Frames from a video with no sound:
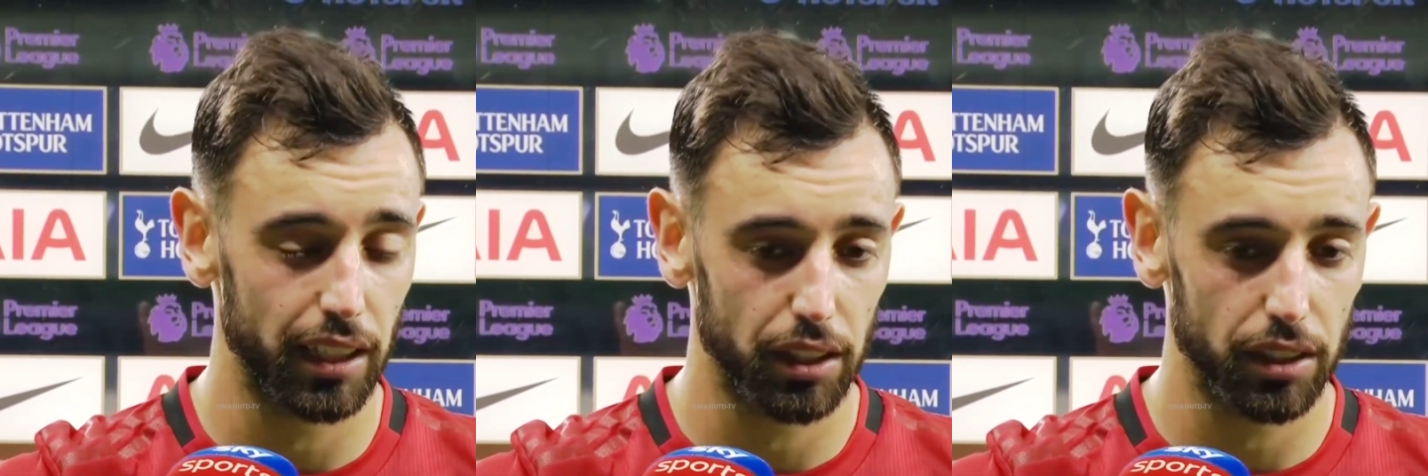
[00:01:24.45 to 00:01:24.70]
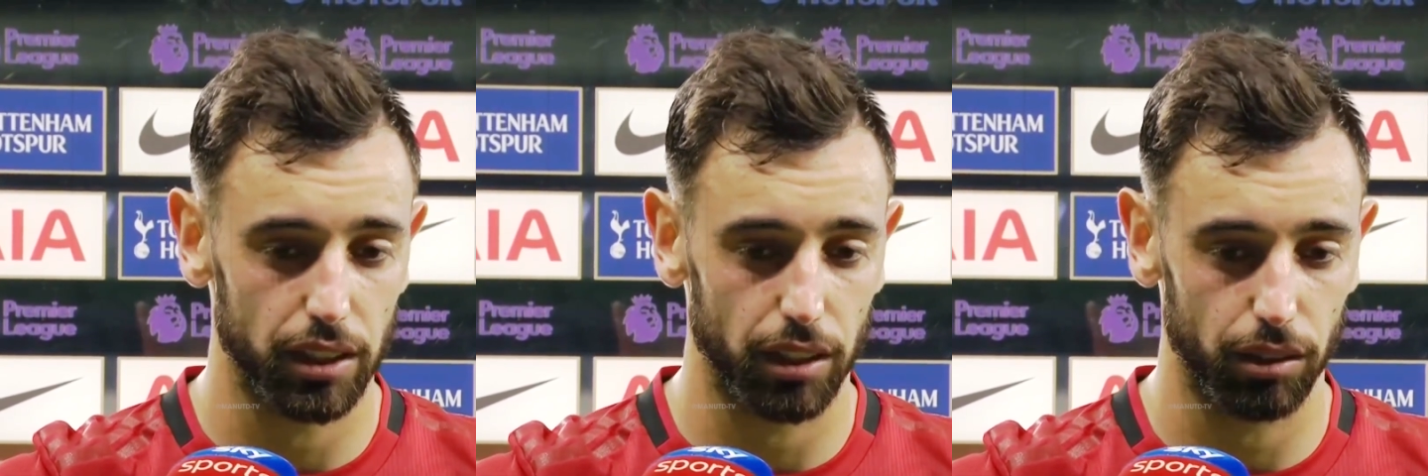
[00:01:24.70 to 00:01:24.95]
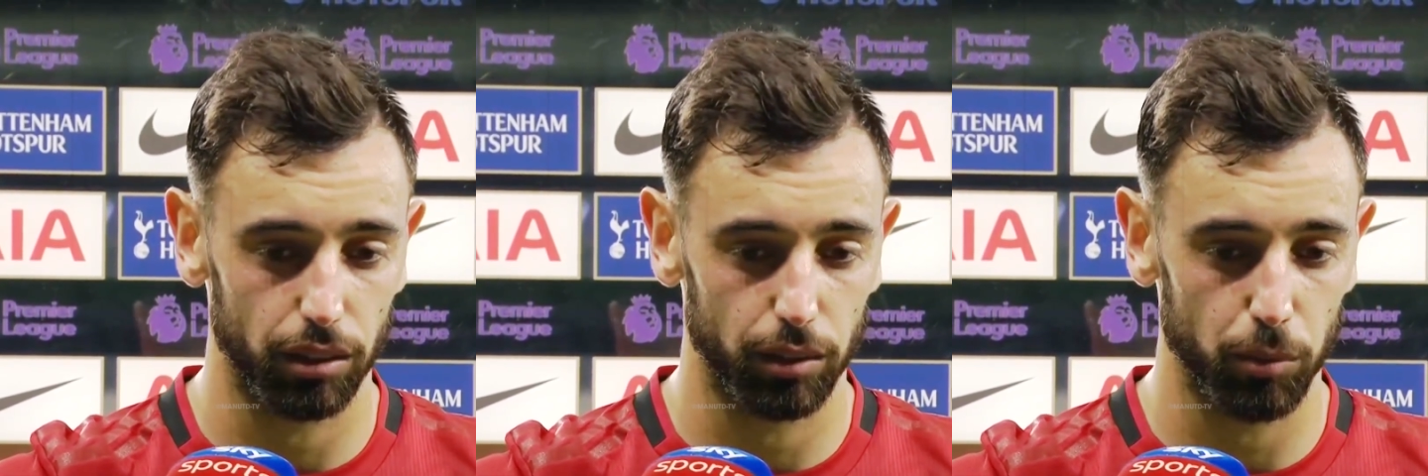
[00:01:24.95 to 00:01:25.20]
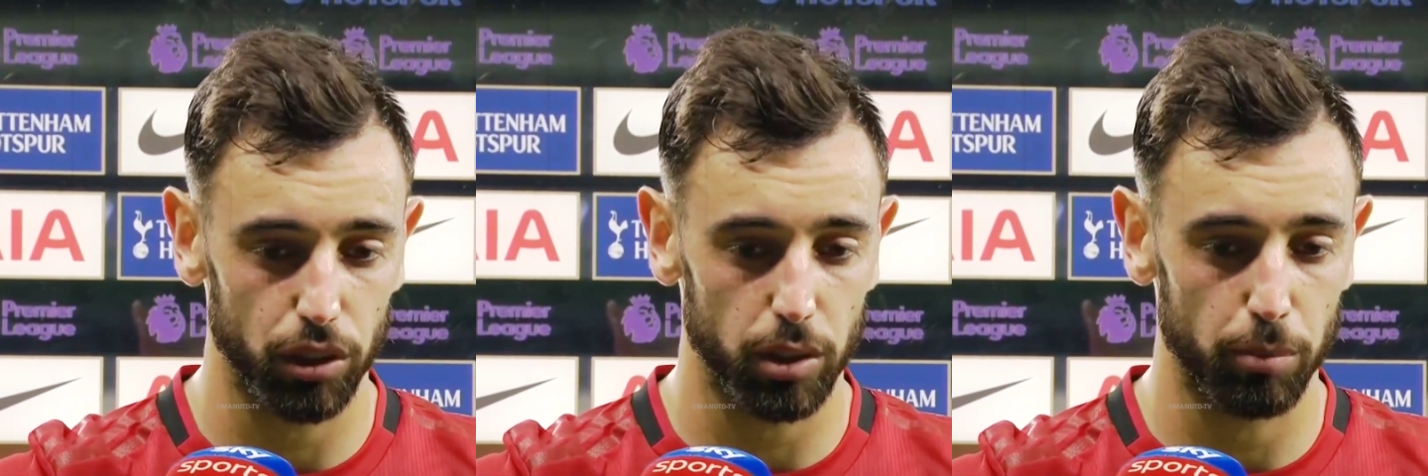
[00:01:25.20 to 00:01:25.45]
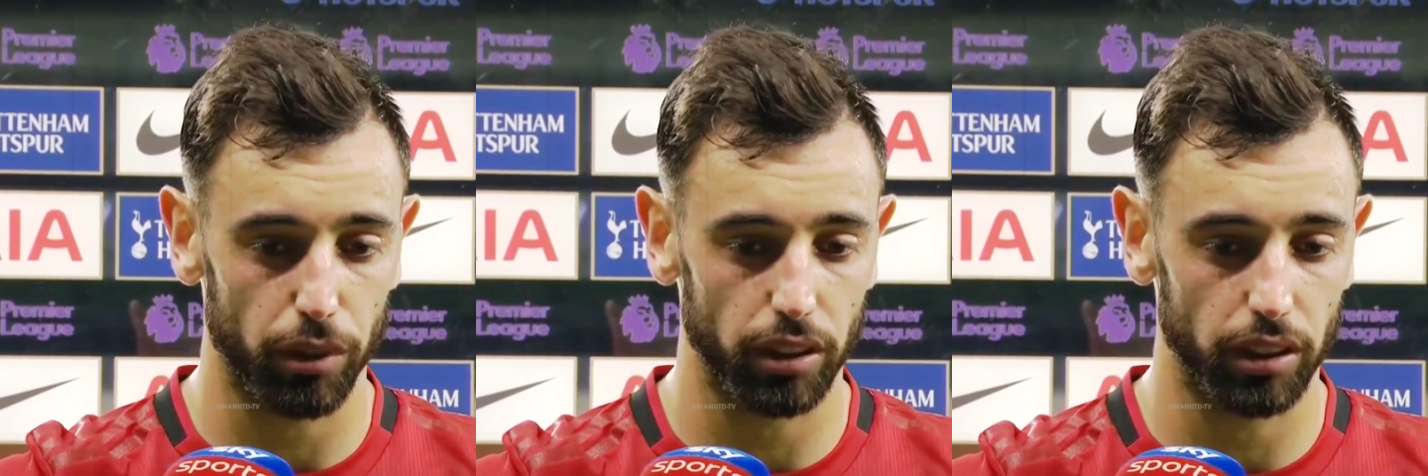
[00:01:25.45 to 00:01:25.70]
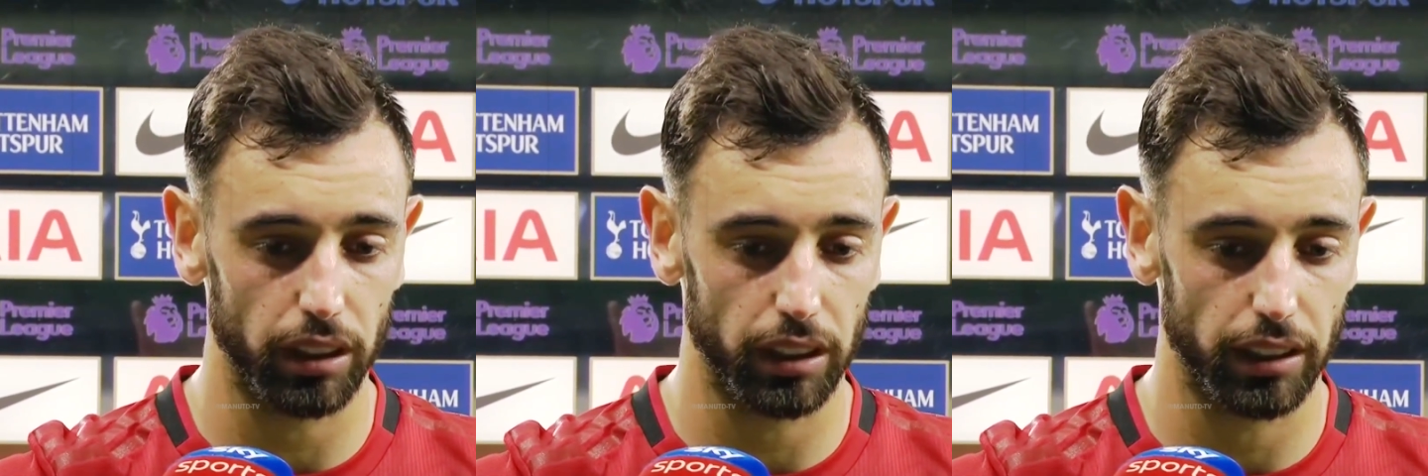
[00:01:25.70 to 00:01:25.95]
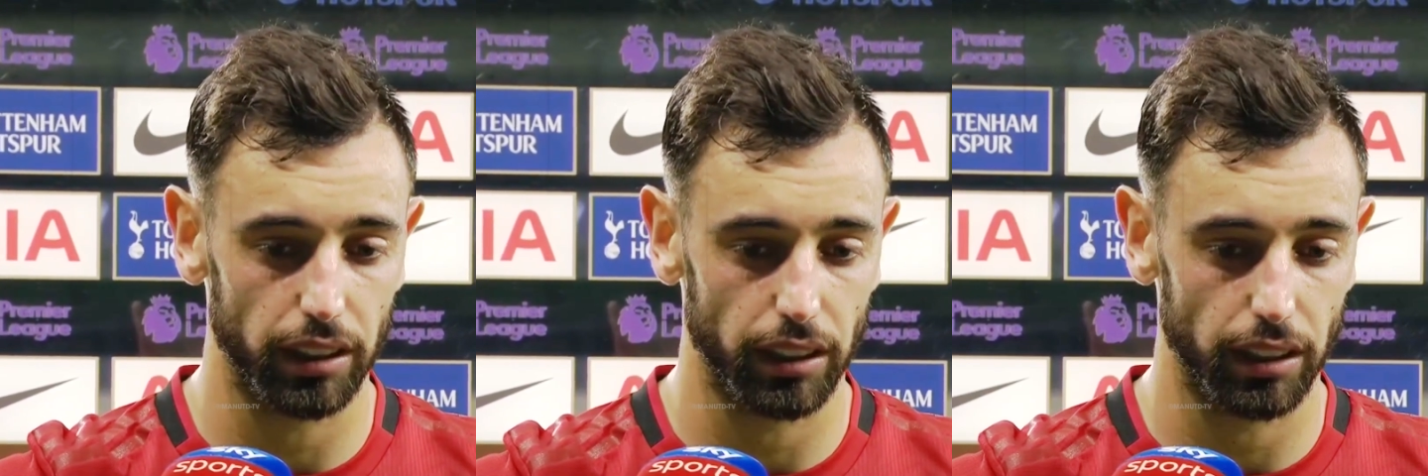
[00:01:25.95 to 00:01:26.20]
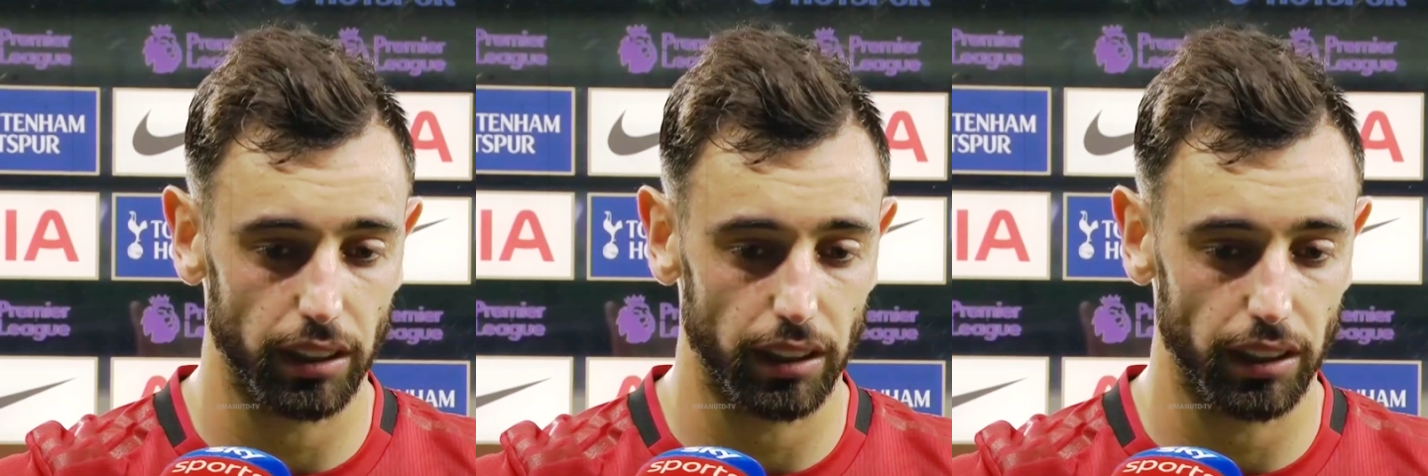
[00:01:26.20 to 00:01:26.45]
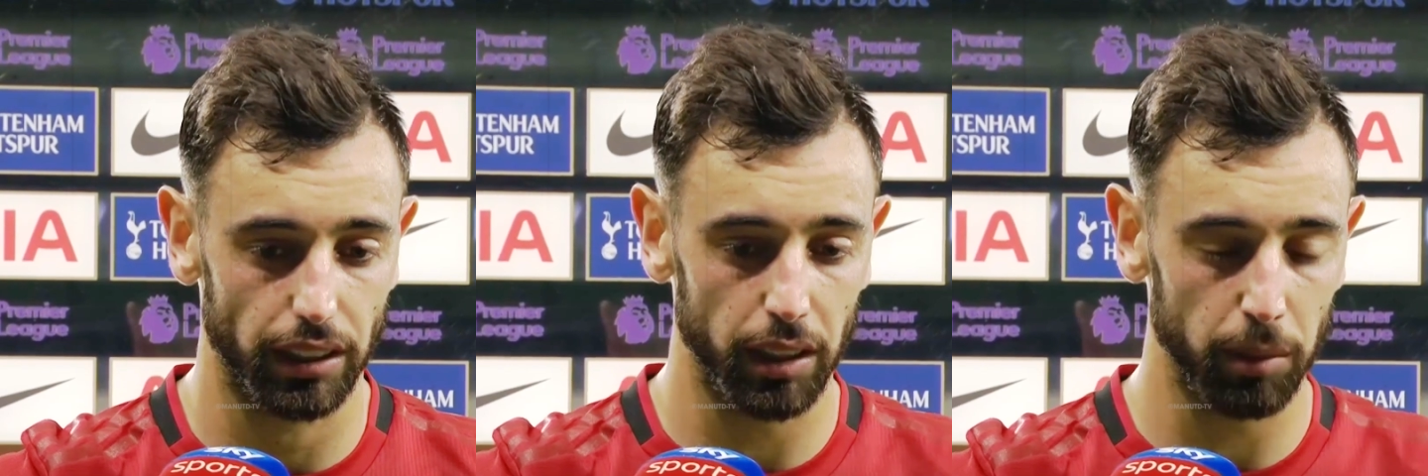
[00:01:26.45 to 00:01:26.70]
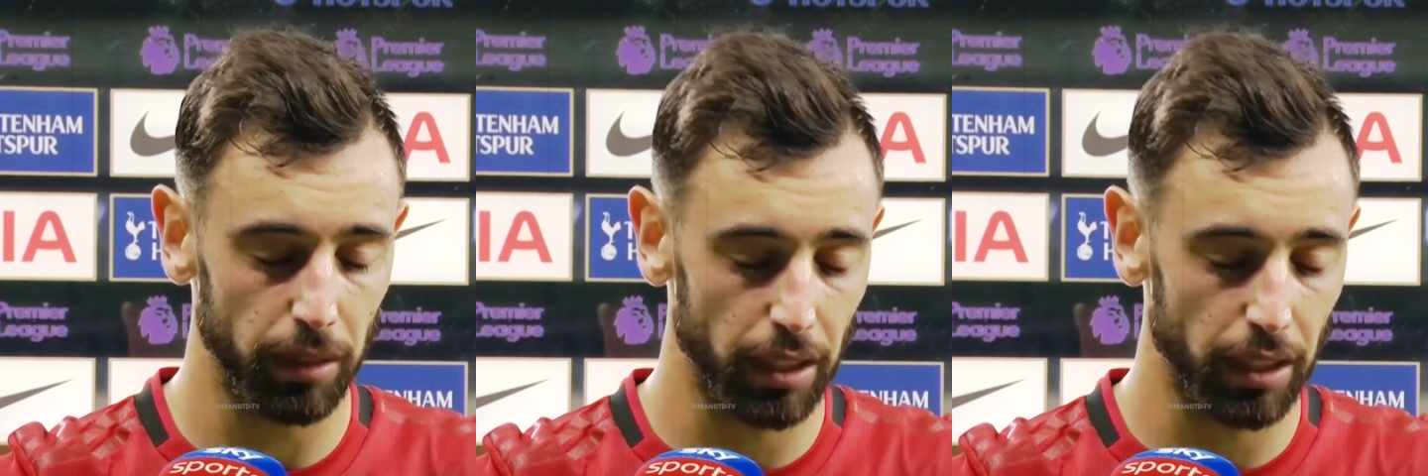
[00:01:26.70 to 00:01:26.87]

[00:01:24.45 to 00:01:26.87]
so the most important is the team.